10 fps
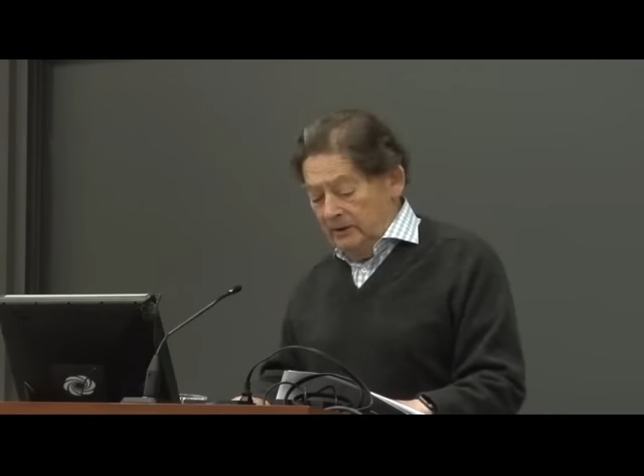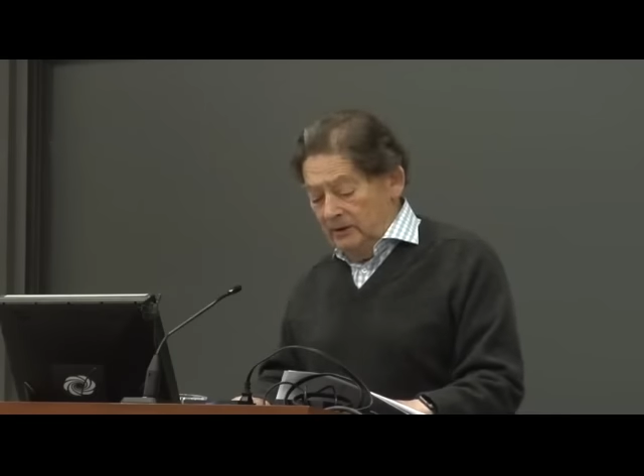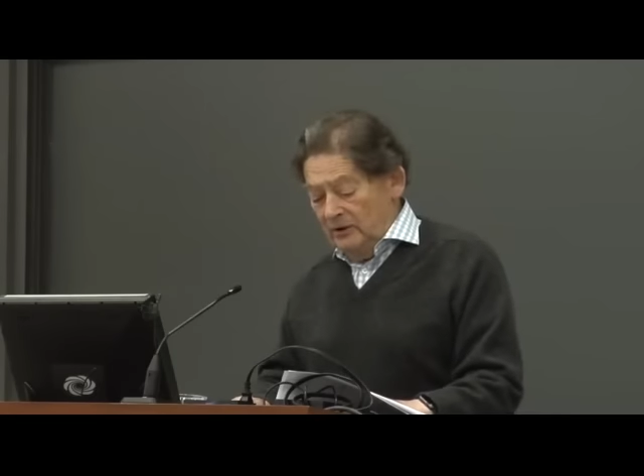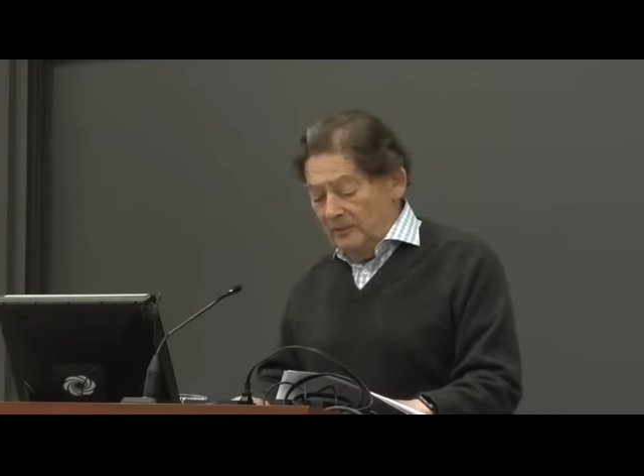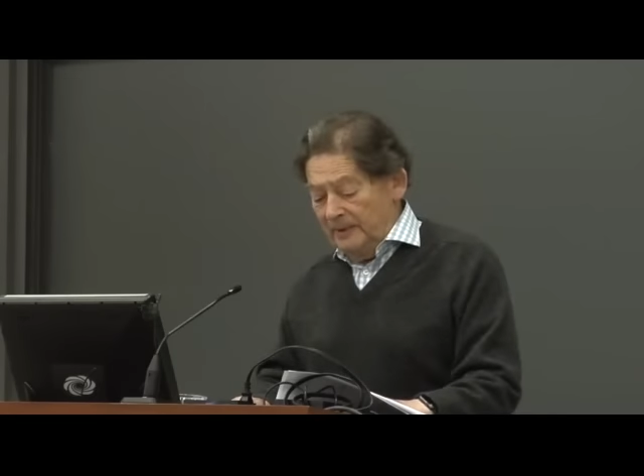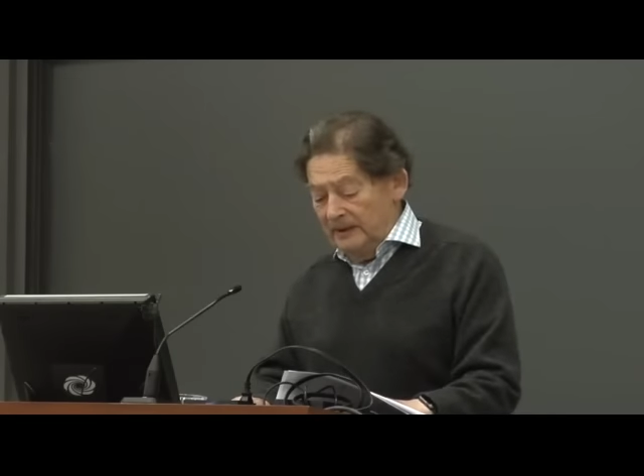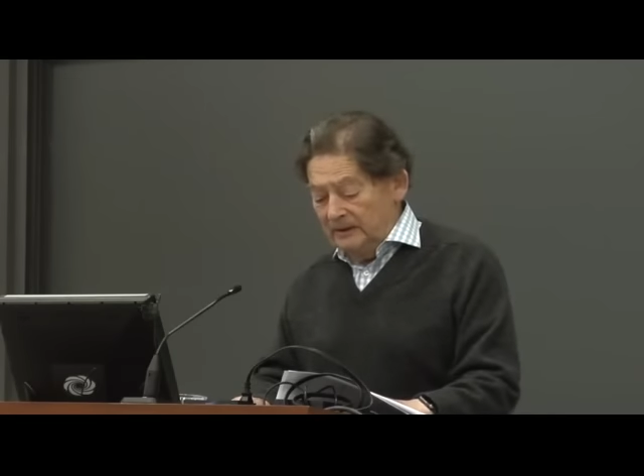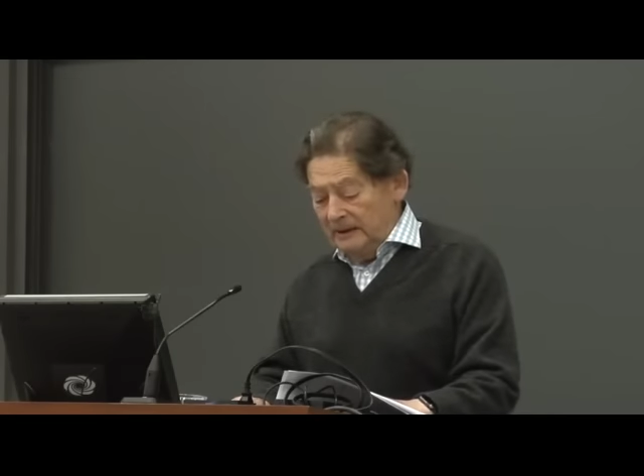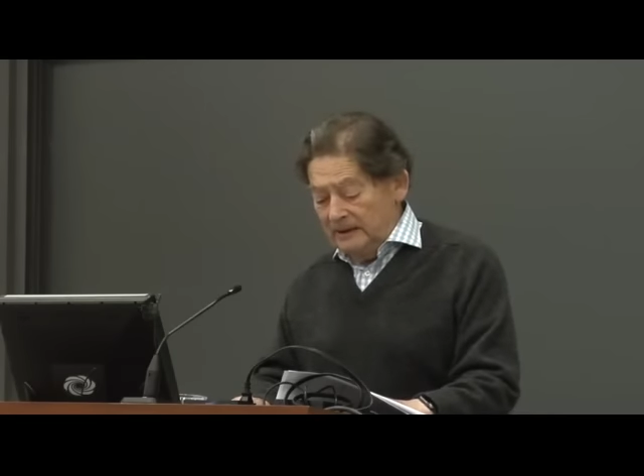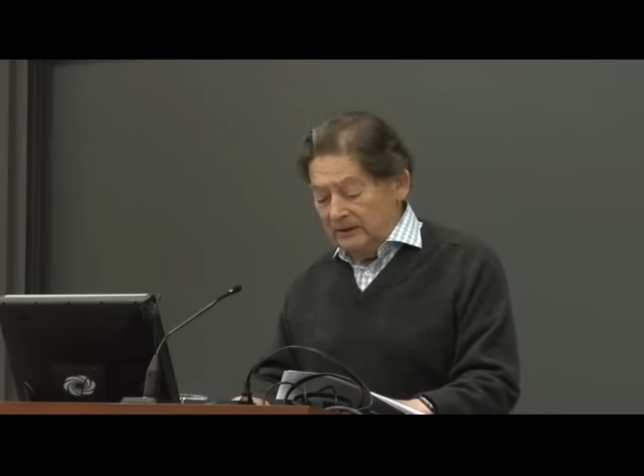
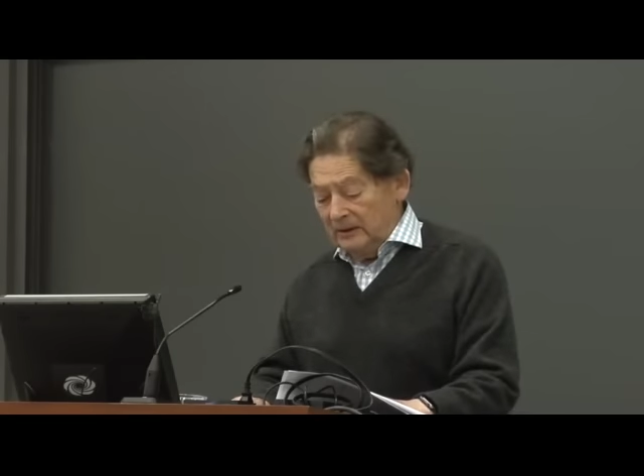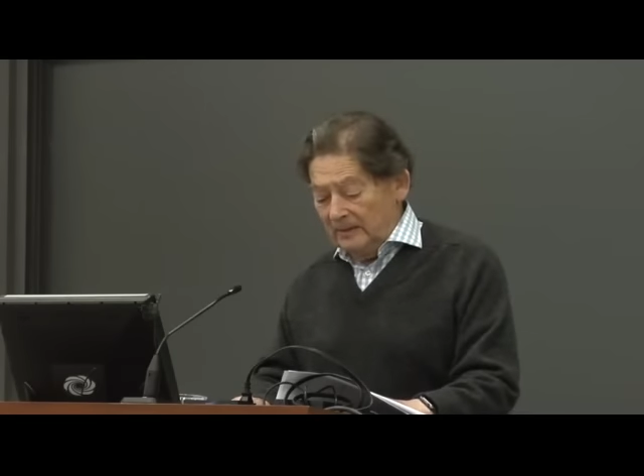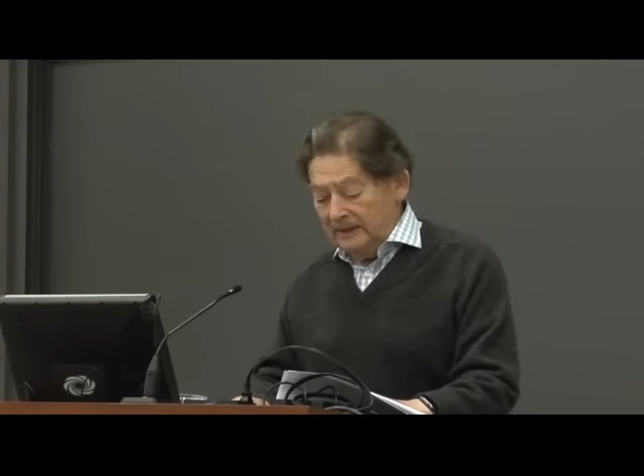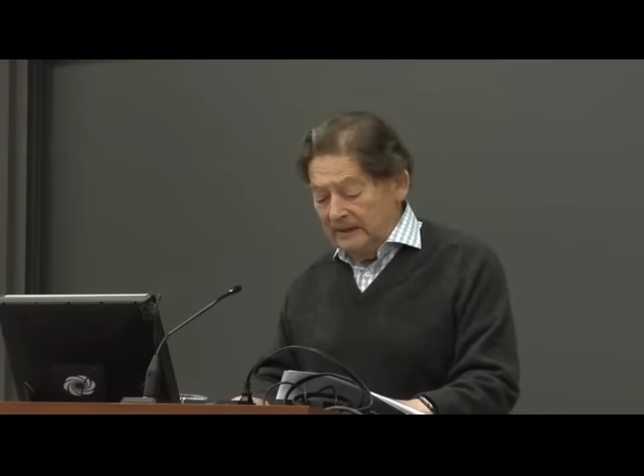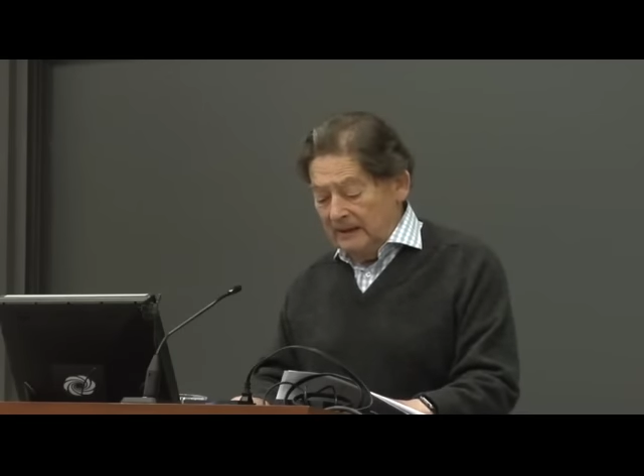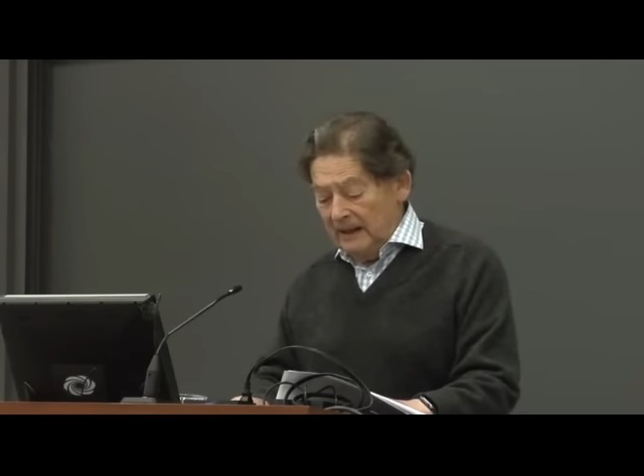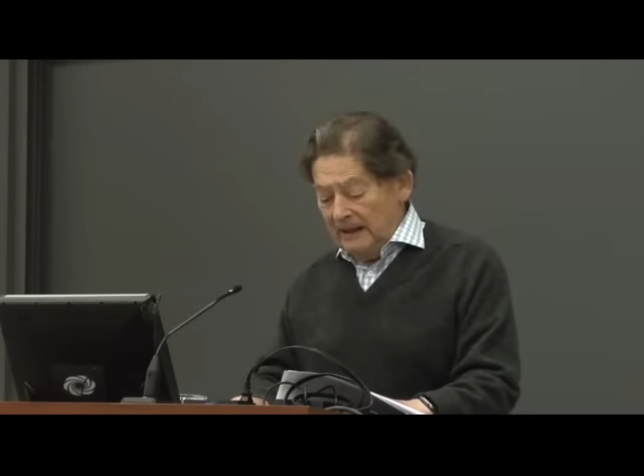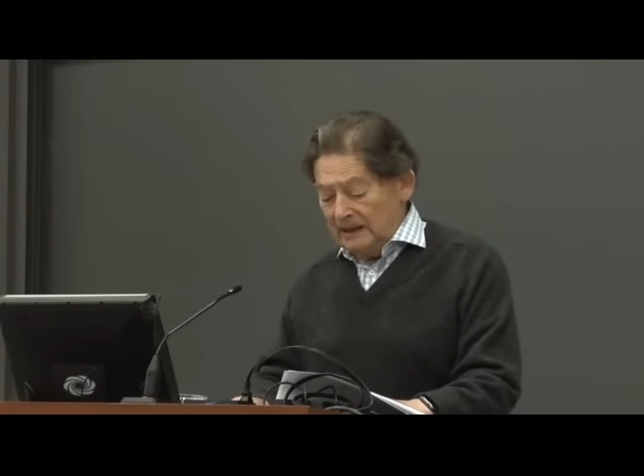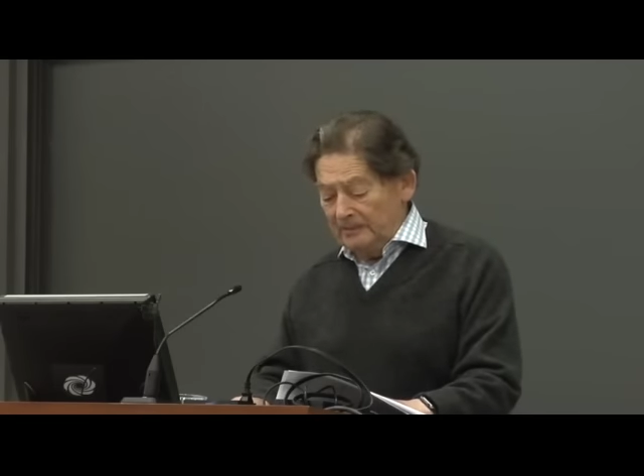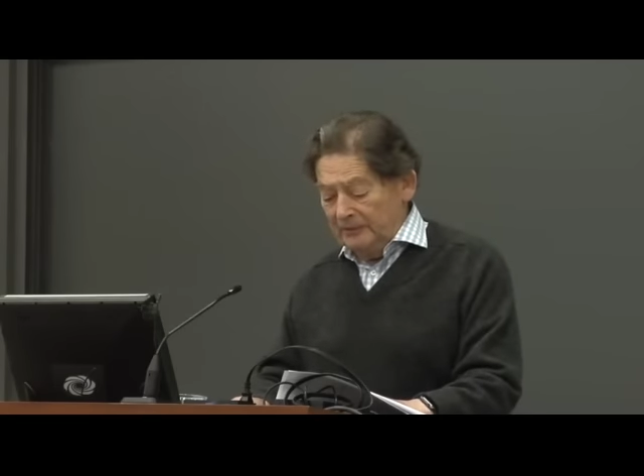European economic
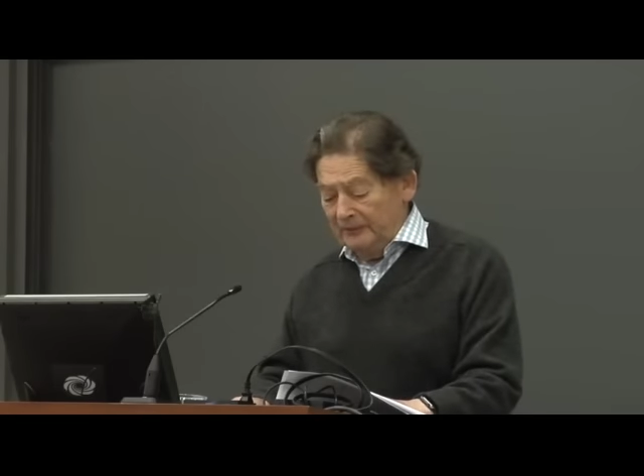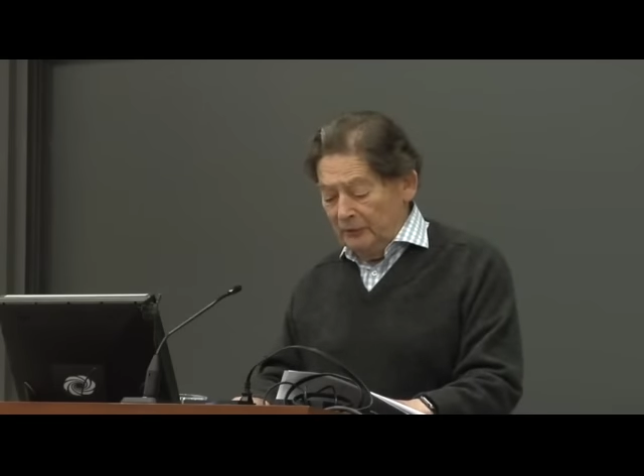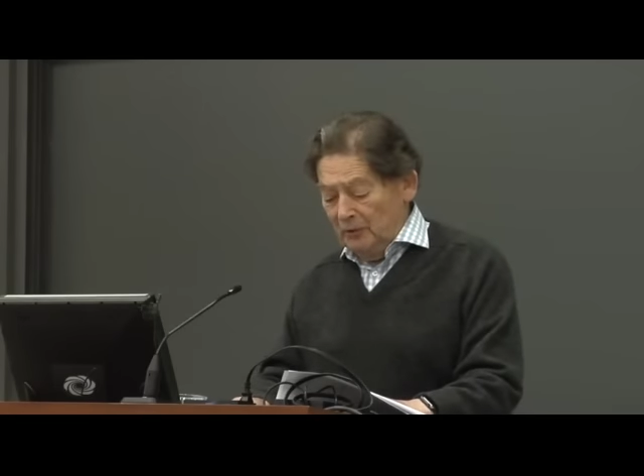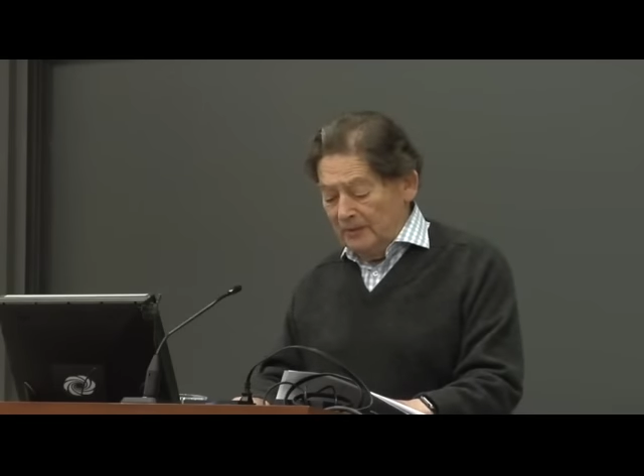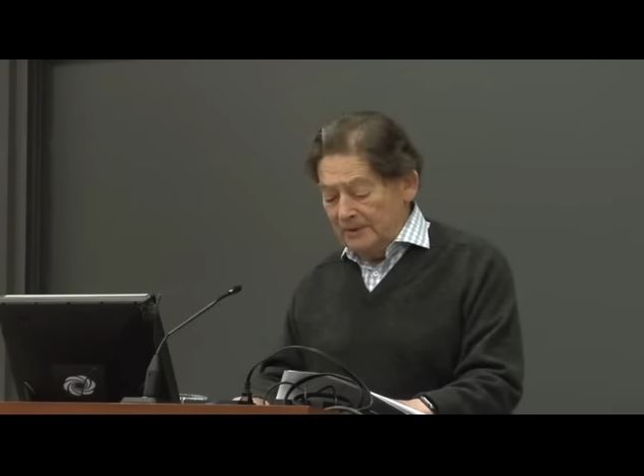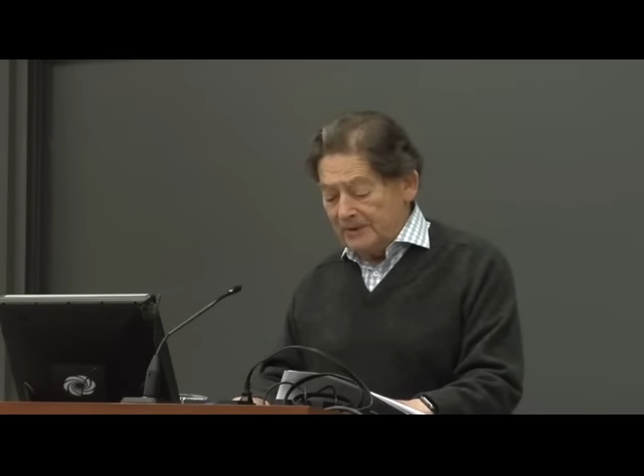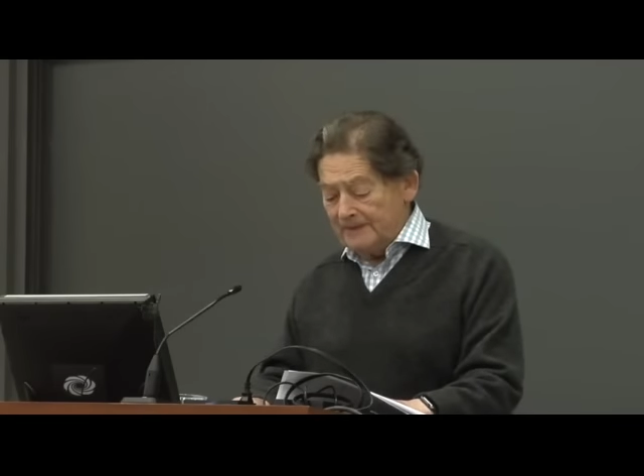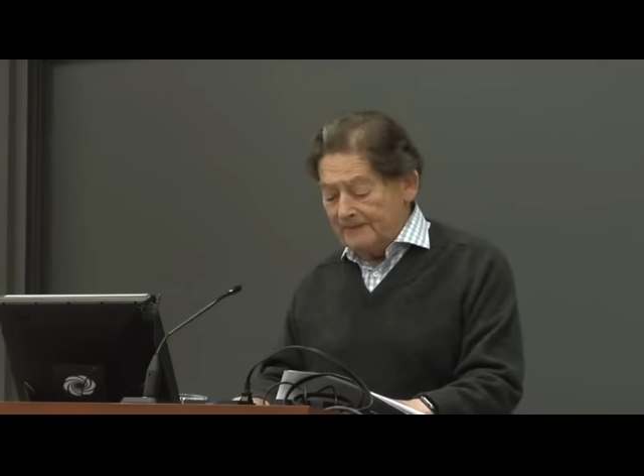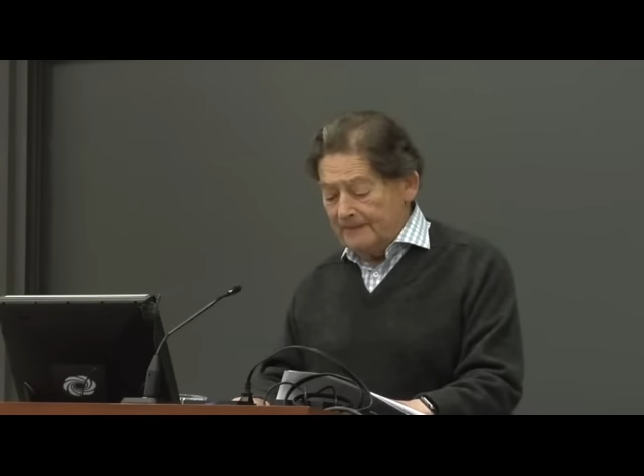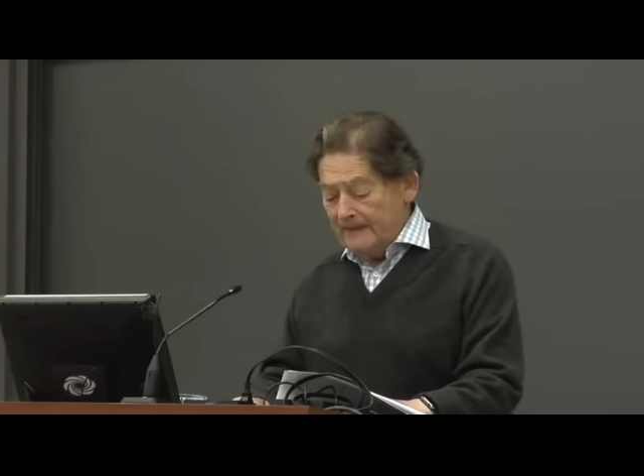underperformance.